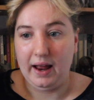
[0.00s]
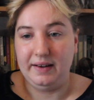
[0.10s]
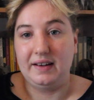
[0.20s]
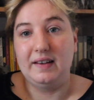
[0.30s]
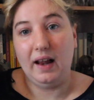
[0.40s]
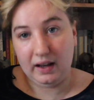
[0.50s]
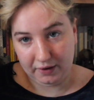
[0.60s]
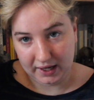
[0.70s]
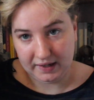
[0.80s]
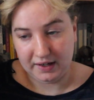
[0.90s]
and
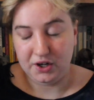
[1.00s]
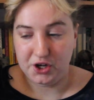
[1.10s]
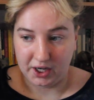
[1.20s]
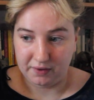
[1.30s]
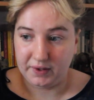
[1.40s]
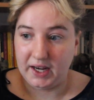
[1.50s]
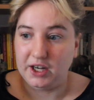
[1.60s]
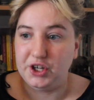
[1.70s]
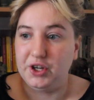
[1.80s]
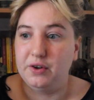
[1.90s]
accelerated
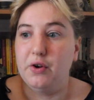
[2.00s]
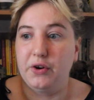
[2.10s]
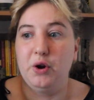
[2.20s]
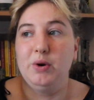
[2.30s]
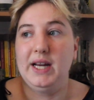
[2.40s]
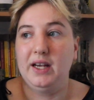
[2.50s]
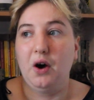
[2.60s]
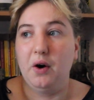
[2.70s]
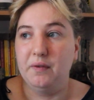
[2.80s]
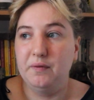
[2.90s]
gentrification not only
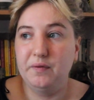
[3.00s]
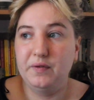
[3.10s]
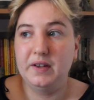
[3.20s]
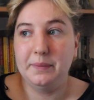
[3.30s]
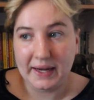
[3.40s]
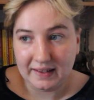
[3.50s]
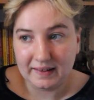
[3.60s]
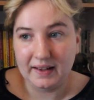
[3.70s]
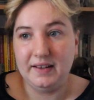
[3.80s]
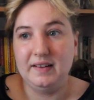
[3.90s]
of
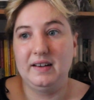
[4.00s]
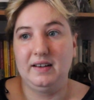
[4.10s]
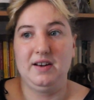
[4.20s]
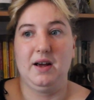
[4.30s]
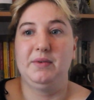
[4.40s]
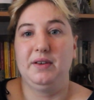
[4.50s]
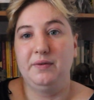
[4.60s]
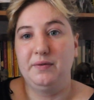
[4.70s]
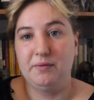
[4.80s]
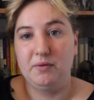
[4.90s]
spaces in terms
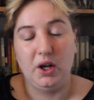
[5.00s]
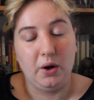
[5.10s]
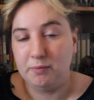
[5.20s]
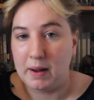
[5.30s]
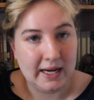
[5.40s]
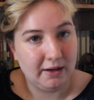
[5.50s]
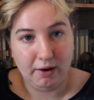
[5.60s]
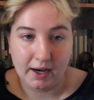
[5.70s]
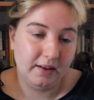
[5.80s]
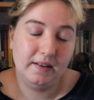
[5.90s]
of, you know, money,
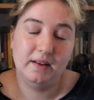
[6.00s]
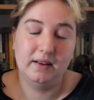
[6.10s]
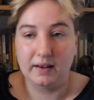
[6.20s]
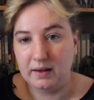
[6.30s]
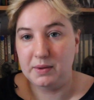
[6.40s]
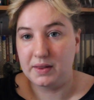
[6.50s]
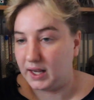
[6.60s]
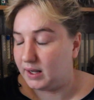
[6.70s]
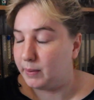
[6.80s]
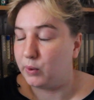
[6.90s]
rent, that type of
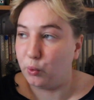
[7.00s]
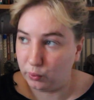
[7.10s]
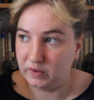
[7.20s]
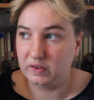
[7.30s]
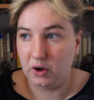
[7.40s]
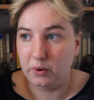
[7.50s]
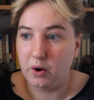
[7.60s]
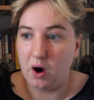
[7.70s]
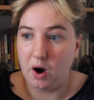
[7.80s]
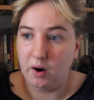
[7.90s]
thing, but
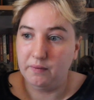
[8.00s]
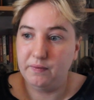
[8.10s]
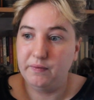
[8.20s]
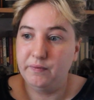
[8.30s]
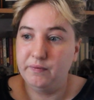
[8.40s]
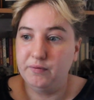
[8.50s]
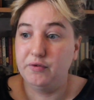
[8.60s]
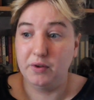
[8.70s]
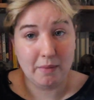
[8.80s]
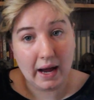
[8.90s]
also
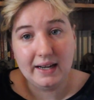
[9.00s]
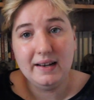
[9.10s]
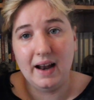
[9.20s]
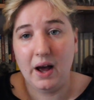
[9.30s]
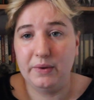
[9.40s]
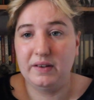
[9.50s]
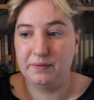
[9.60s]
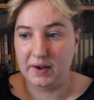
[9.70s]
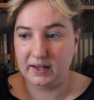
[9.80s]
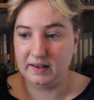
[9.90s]
of the mind and how it's
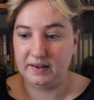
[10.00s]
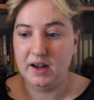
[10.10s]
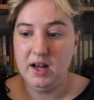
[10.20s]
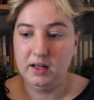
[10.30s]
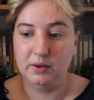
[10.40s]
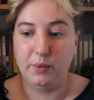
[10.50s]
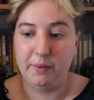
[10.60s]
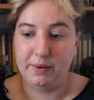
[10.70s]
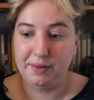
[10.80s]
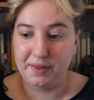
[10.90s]
affected the
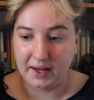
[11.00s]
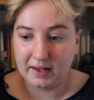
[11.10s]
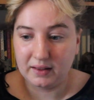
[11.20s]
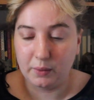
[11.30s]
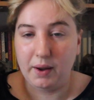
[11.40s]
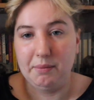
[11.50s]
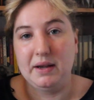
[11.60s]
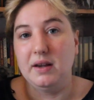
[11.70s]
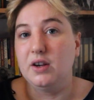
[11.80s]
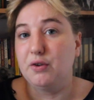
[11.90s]
way we think, the way
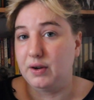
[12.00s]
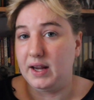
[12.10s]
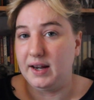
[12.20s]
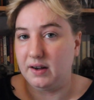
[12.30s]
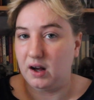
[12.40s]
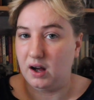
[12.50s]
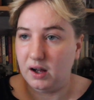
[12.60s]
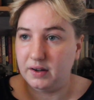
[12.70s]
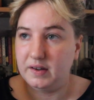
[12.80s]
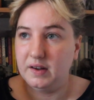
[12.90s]
we create
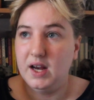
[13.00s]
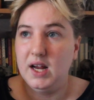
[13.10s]
art.